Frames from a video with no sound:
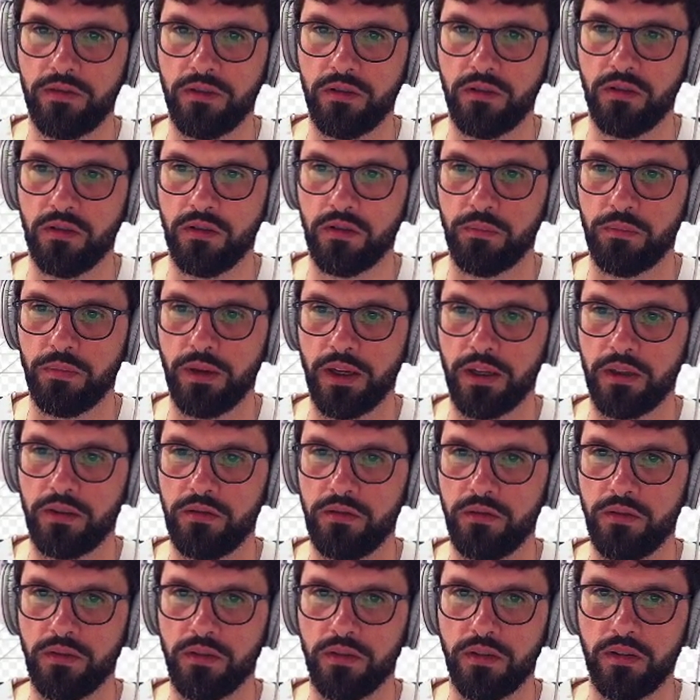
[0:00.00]
you look back
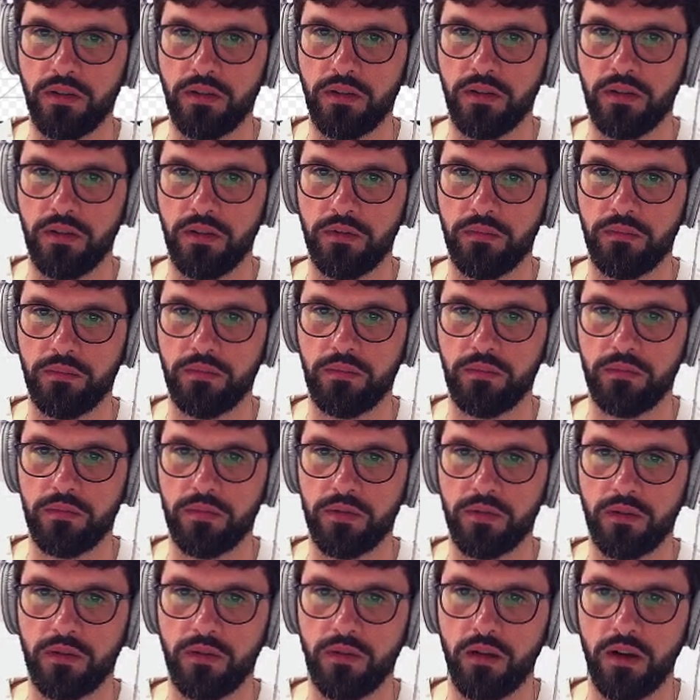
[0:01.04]
to the
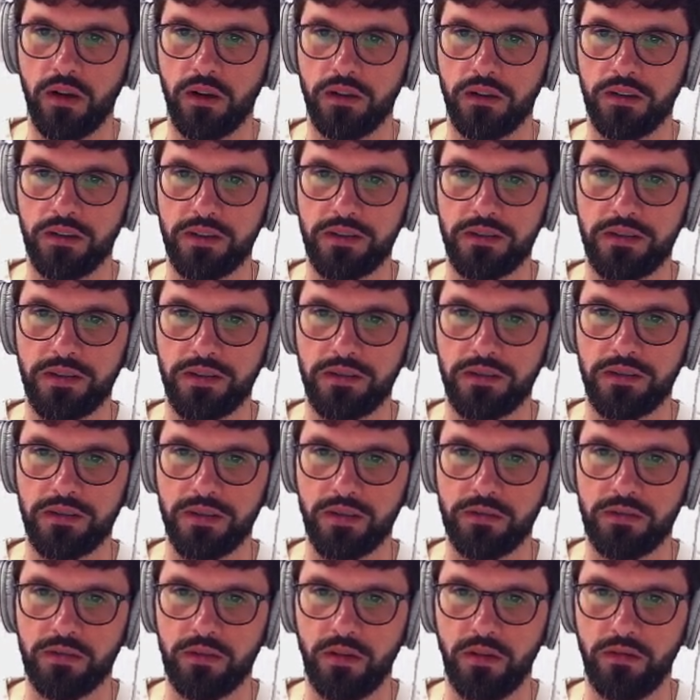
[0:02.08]
coordinate
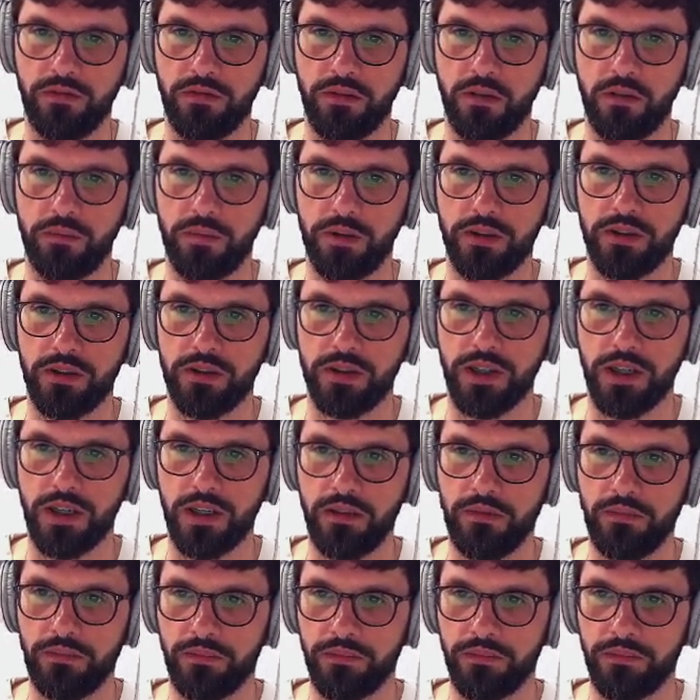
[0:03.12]
systems of OpenGL,